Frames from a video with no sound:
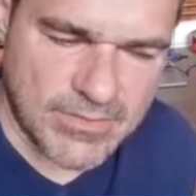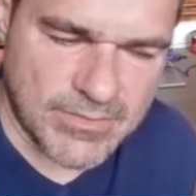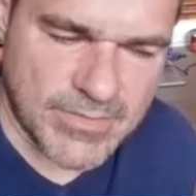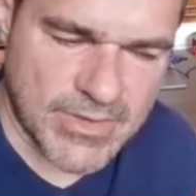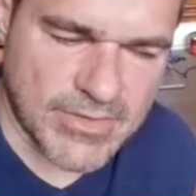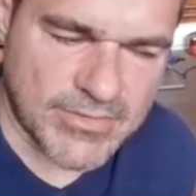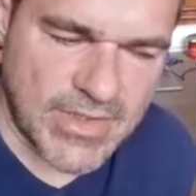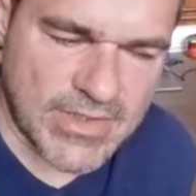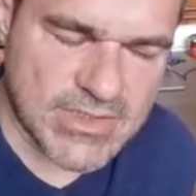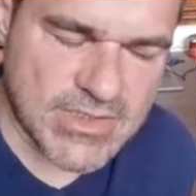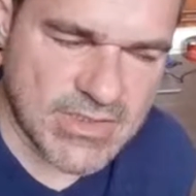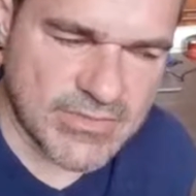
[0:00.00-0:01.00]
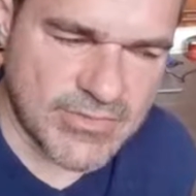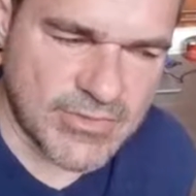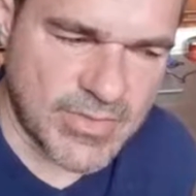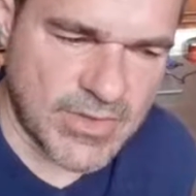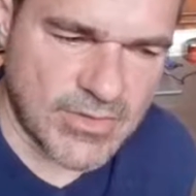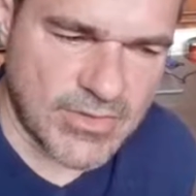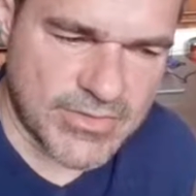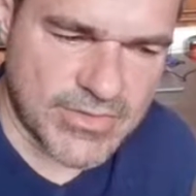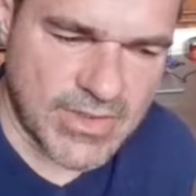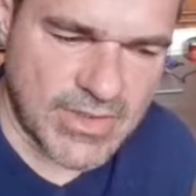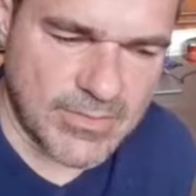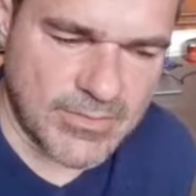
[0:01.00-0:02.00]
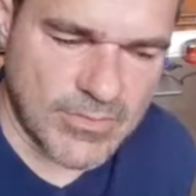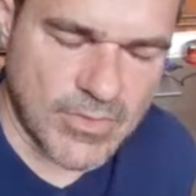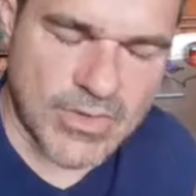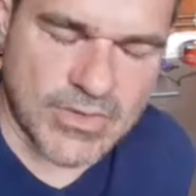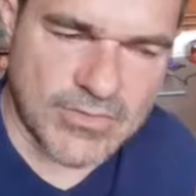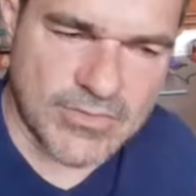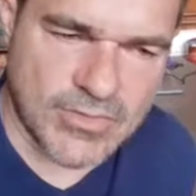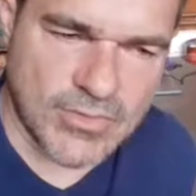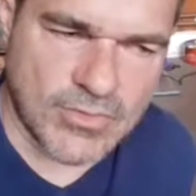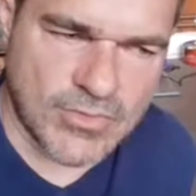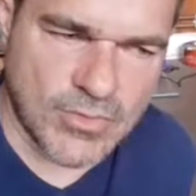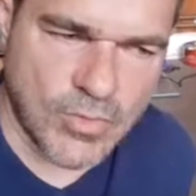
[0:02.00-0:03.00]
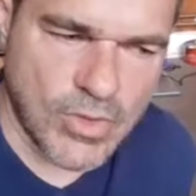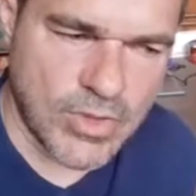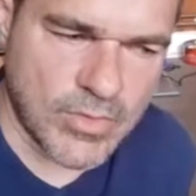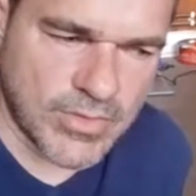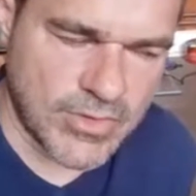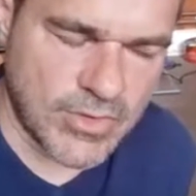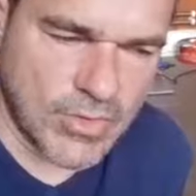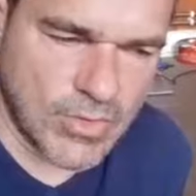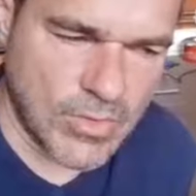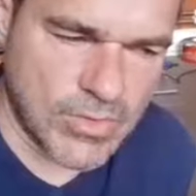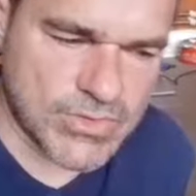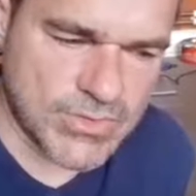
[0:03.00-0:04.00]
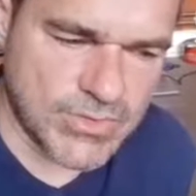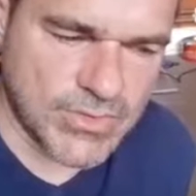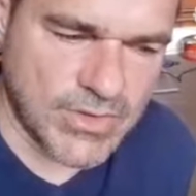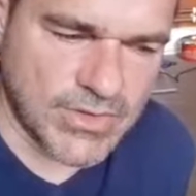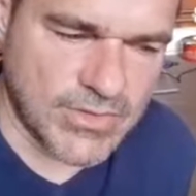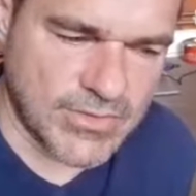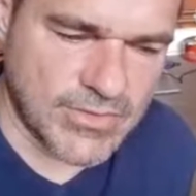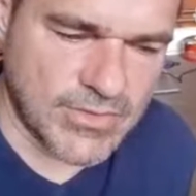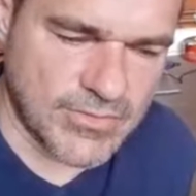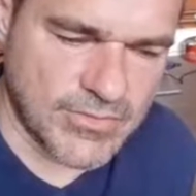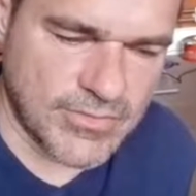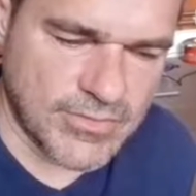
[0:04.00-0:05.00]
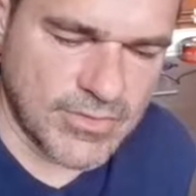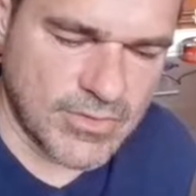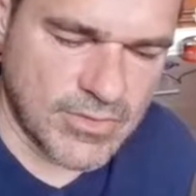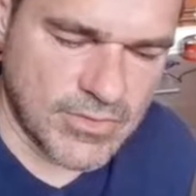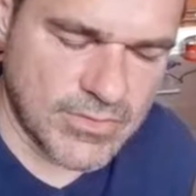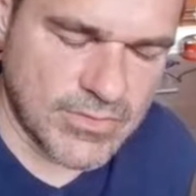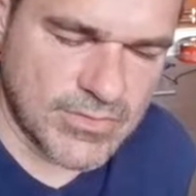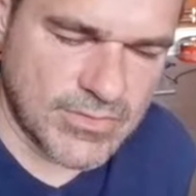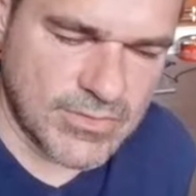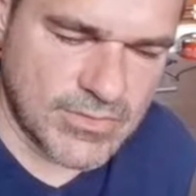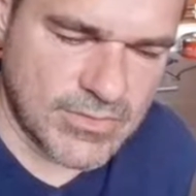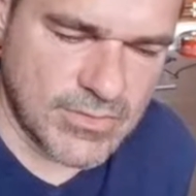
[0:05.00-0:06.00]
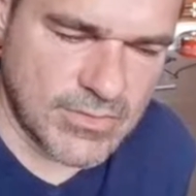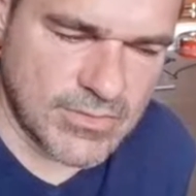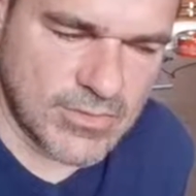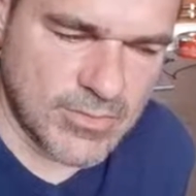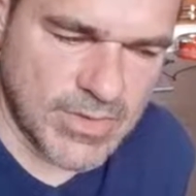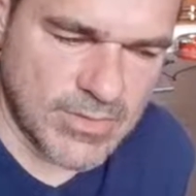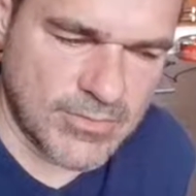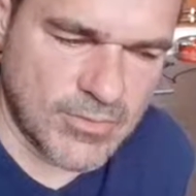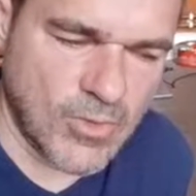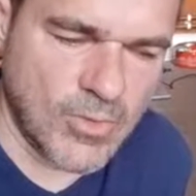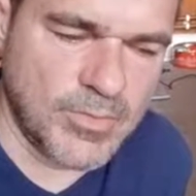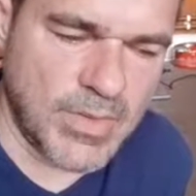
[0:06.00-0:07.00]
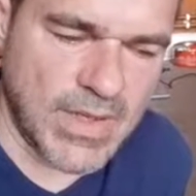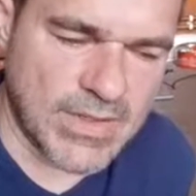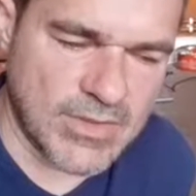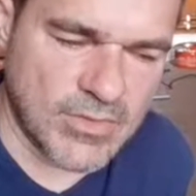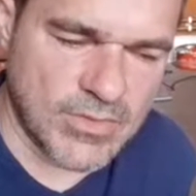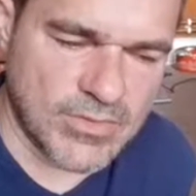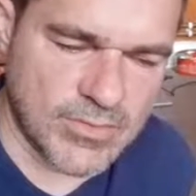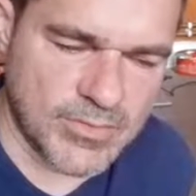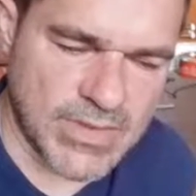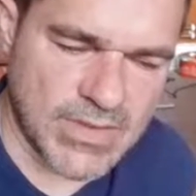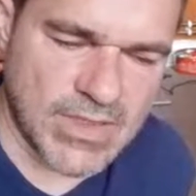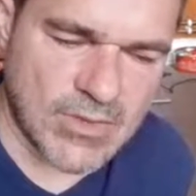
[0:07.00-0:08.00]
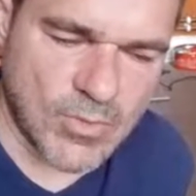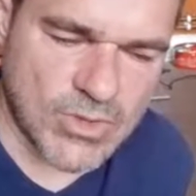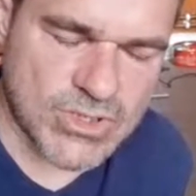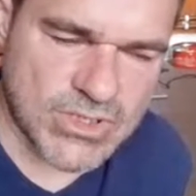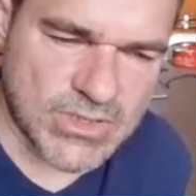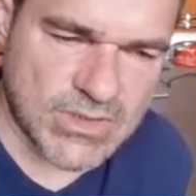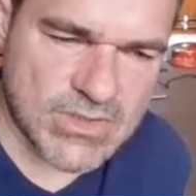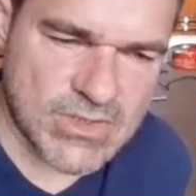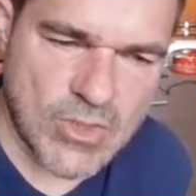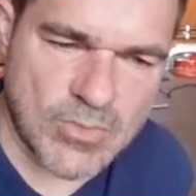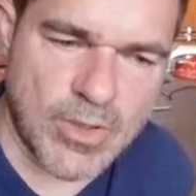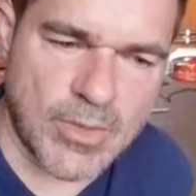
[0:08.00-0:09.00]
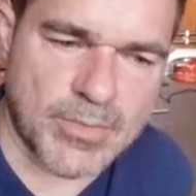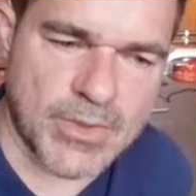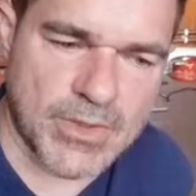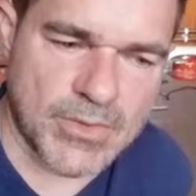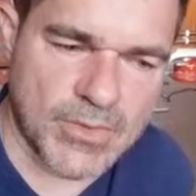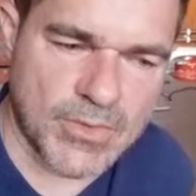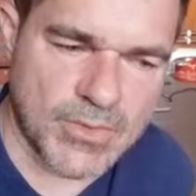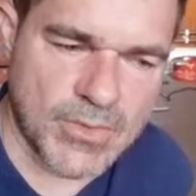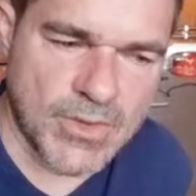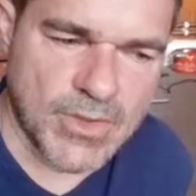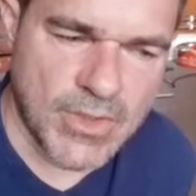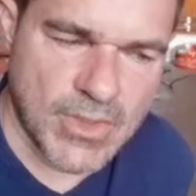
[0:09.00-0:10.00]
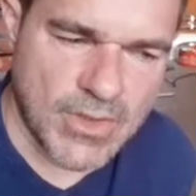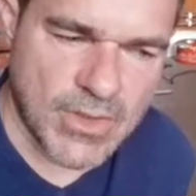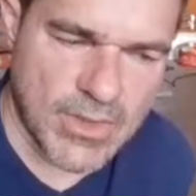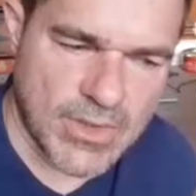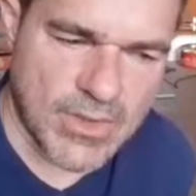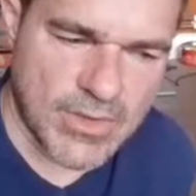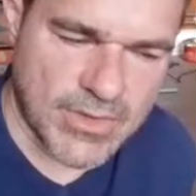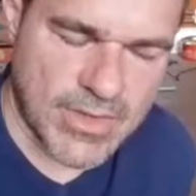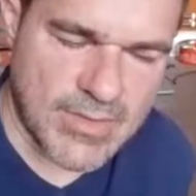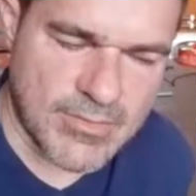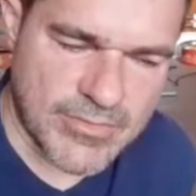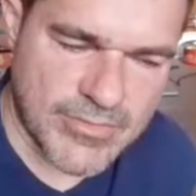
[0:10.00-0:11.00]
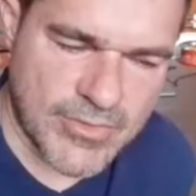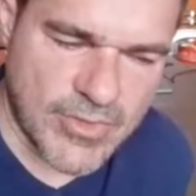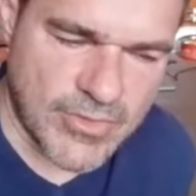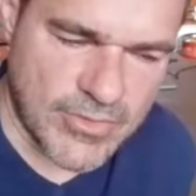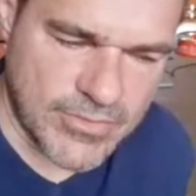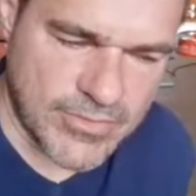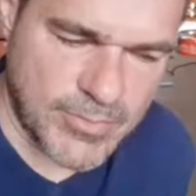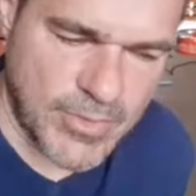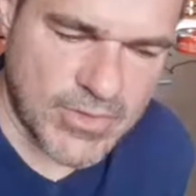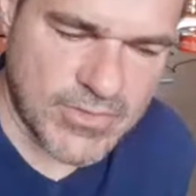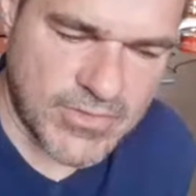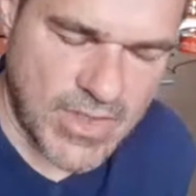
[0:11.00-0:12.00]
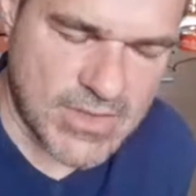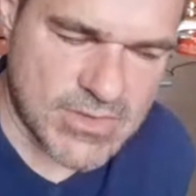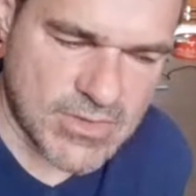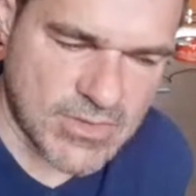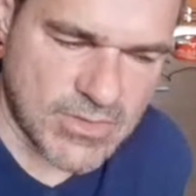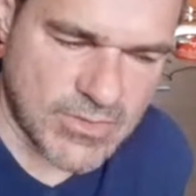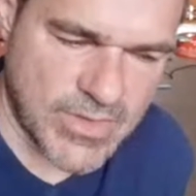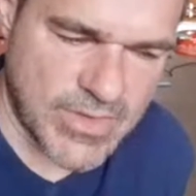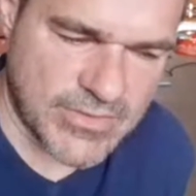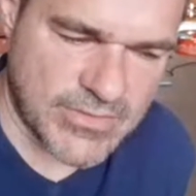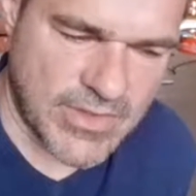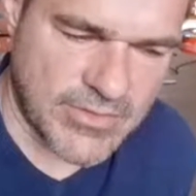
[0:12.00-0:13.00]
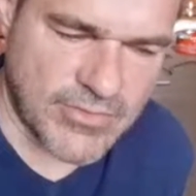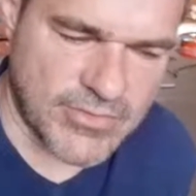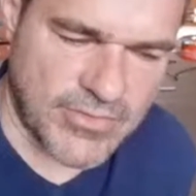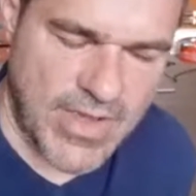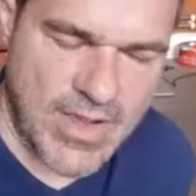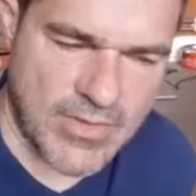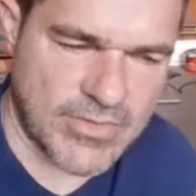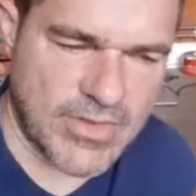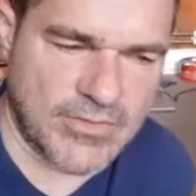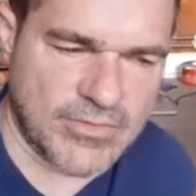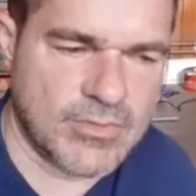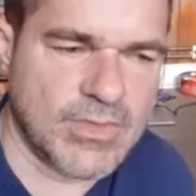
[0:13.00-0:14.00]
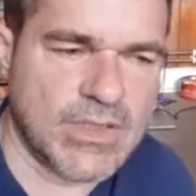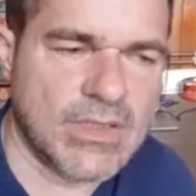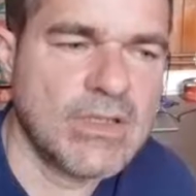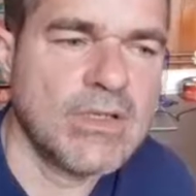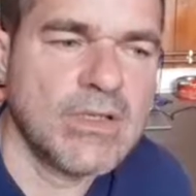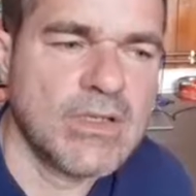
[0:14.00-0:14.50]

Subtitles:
Because actually, if you spend a lot of time, to work with Q, or to sort of, to be absorbed by Q, is a bit like watching a soap opera, or the Game of Thrones box set, where there's hundreds of hours have to be